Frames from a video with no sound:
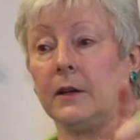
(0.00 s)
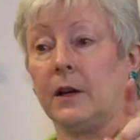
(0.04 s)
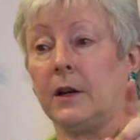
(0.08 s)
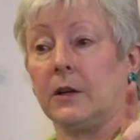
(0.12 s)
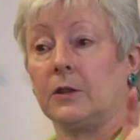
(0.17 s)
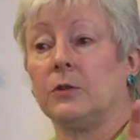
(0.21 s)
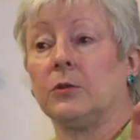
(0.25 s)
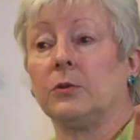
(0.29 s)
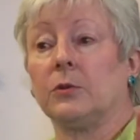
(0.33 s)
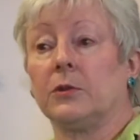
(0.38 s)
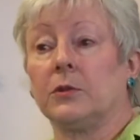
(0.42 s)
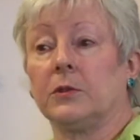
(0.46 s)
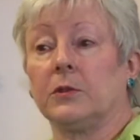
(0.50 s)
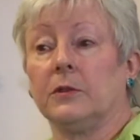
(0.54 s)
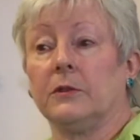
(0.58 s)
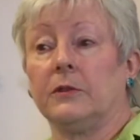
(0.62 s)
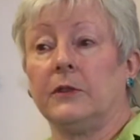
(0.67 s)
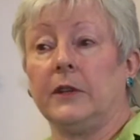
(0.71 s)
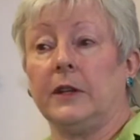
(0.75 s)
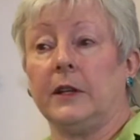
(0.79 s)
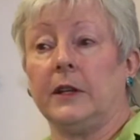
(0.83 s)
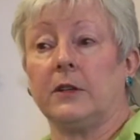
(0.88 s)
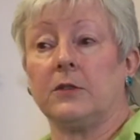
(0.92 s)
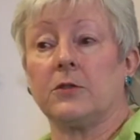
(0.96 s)
a quarter
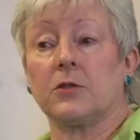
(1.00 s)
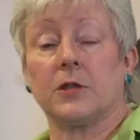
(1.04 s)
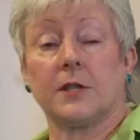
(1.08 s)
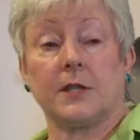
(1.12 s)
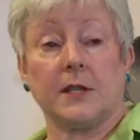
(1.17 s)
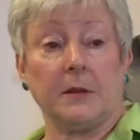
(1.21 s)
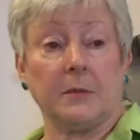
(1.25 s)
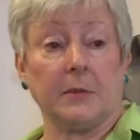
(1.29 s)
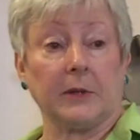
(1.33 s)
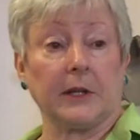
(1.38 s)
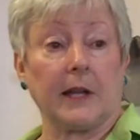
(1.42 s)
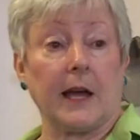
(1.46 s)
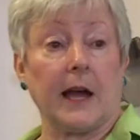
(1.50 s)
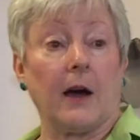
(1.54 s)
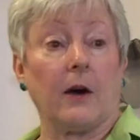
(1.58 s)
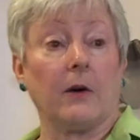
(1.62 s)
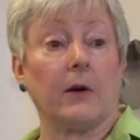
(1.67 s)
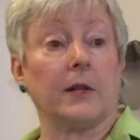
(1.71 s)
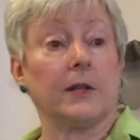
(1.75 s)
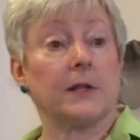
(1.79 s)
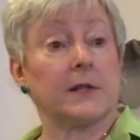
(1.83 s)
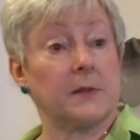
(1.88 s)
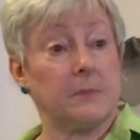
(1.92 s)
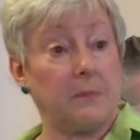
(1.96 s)
of an inch seam
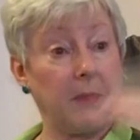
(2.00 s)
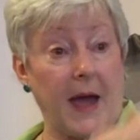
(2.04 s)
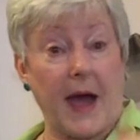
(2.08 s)
allowance